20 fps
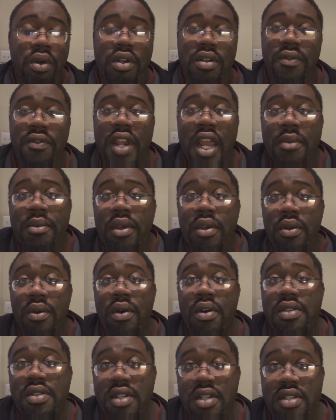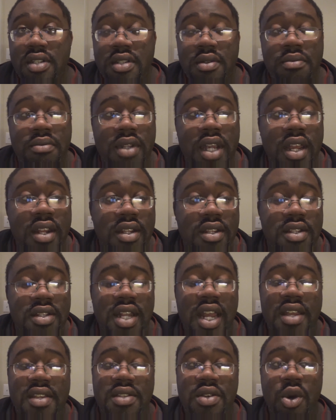family court system that's
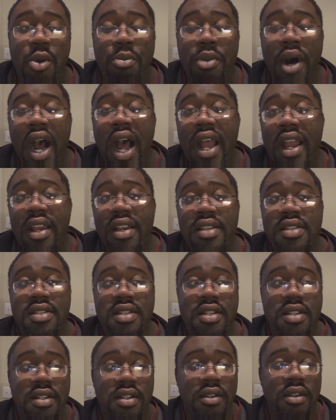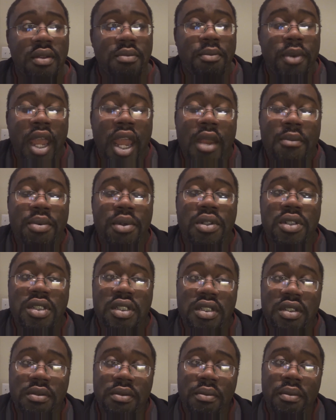not so biased and pampers
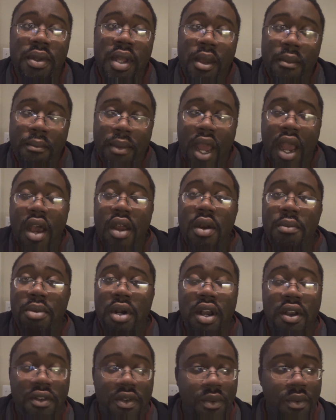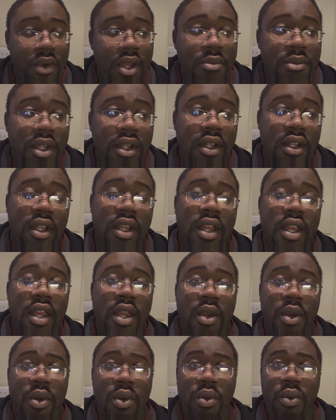and powder puffs women
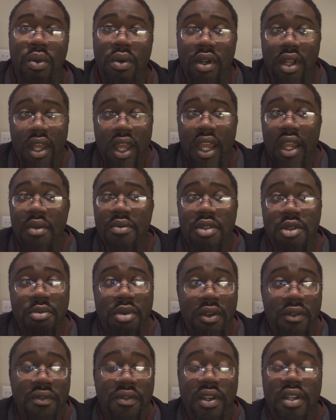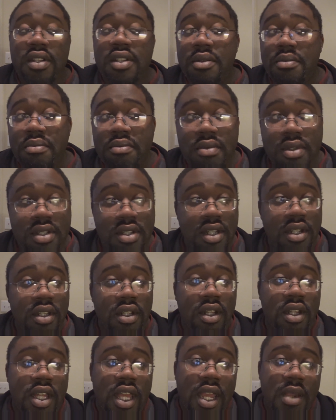who claim to be victims
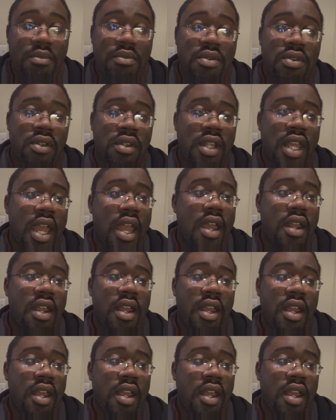and claim that,